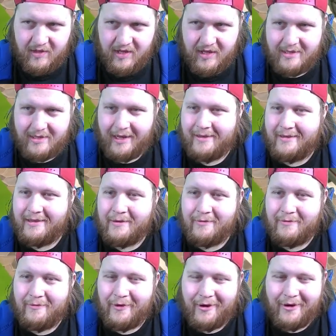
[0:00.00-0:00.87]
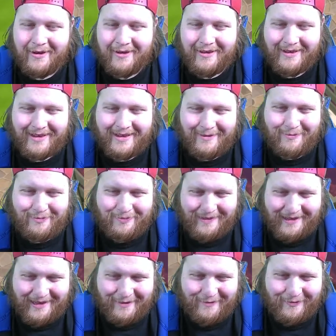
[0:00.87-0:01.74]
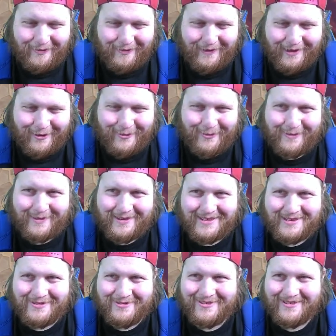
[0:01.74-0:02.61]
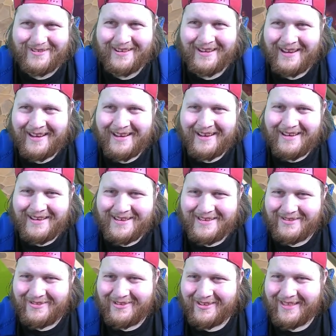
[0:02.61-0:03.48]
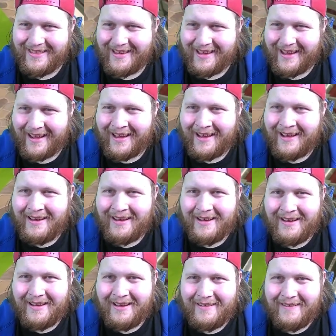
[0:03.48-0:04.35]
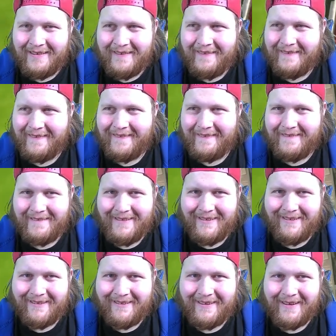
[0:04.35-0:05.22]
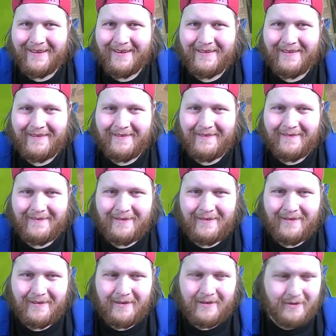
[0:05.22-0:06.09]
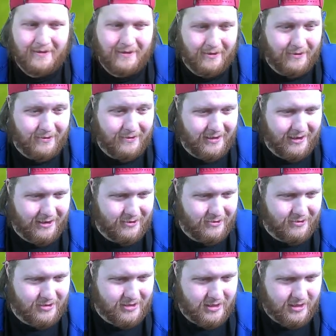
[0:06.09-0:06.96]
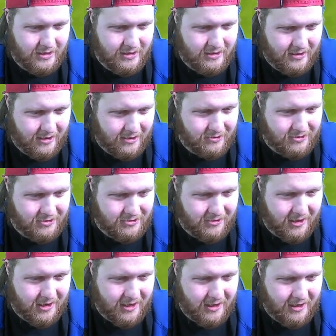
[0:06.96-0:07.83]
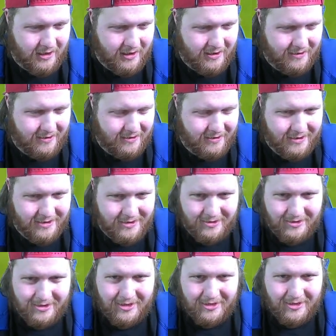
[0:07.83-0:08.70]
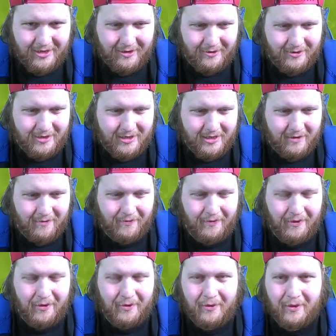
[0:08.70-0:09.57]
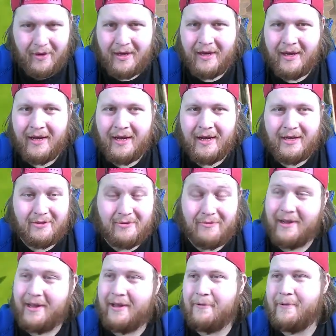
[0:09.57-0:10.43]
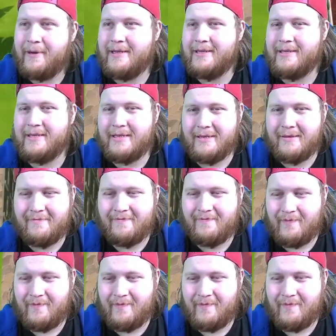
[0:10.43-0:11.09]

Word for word: Death didn't want to give Luke his own his own thing. Oh, okay. Oh, and there goes there goes Ricky. So it's just Lewis and Fluke. So Ricky wins.